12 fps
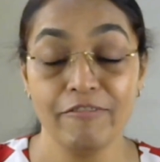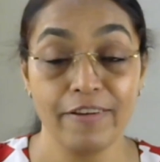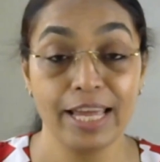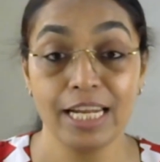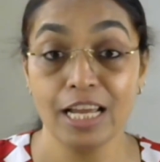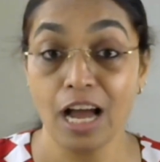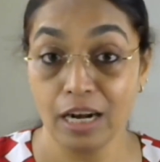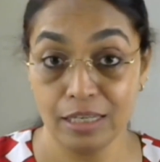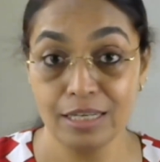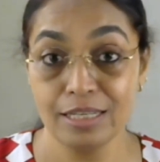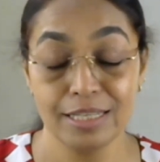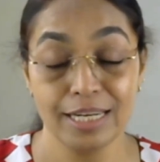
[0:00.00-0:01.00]
very
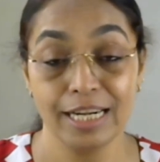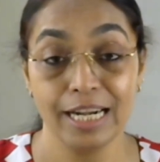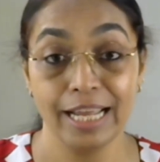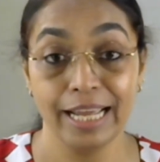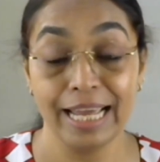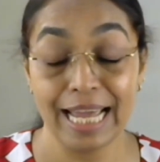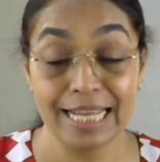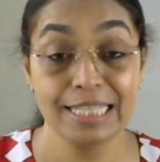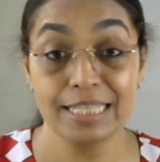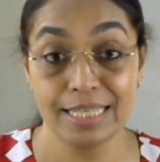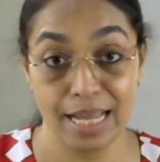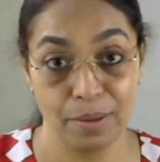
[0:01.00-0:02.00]
understanding and
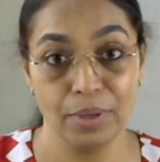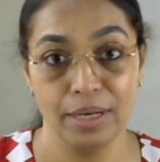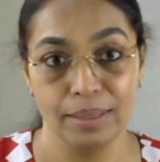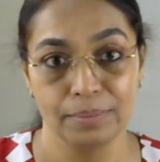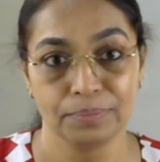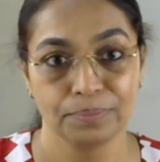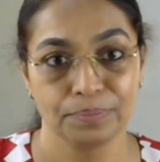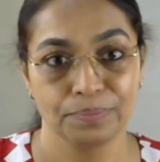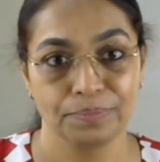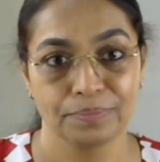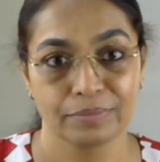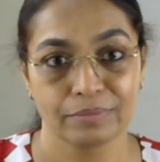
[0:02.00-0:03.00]
stable.
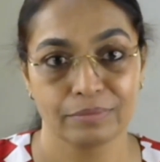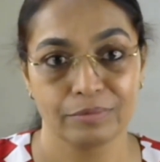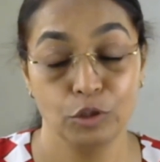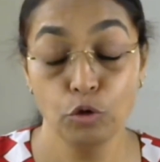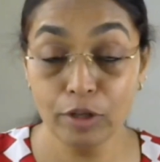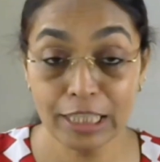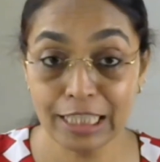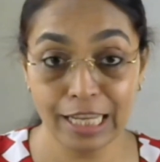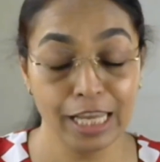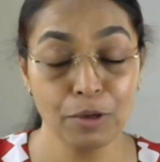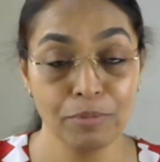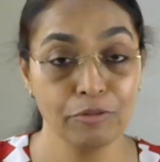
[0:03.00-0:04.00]
You will
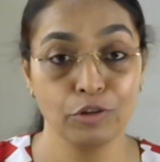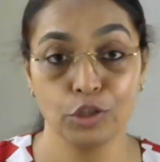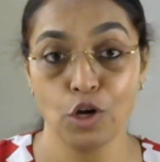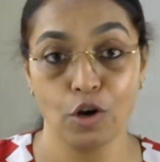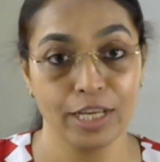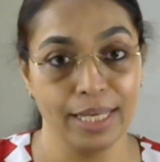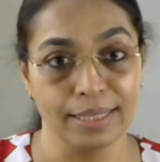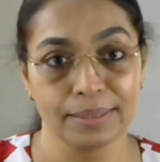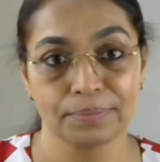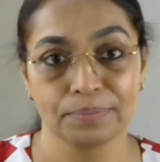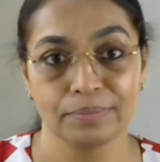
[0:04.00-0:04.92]
think before talking.